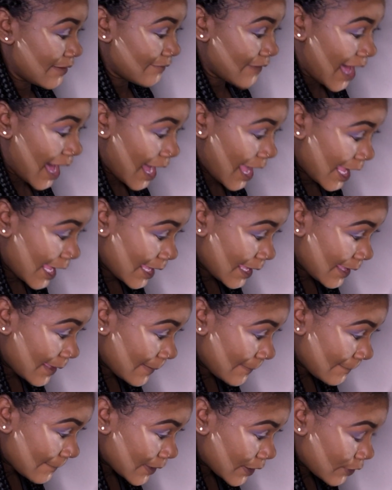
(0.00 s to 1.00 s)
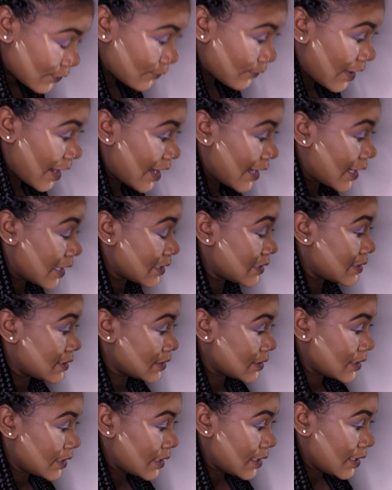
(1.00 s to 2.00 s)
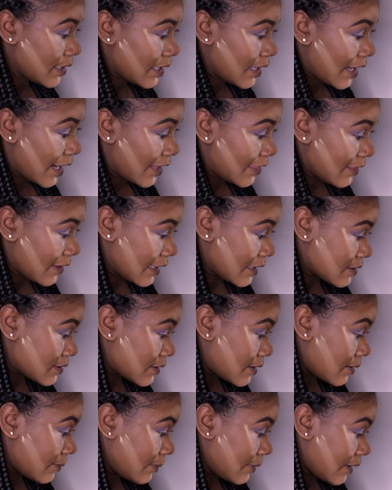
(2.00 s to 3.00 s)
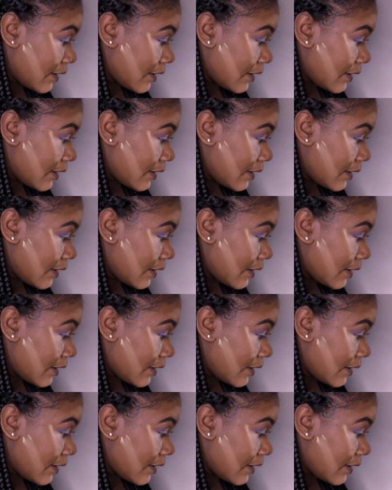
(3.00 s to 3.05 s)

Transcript: if I am correct, I think it's called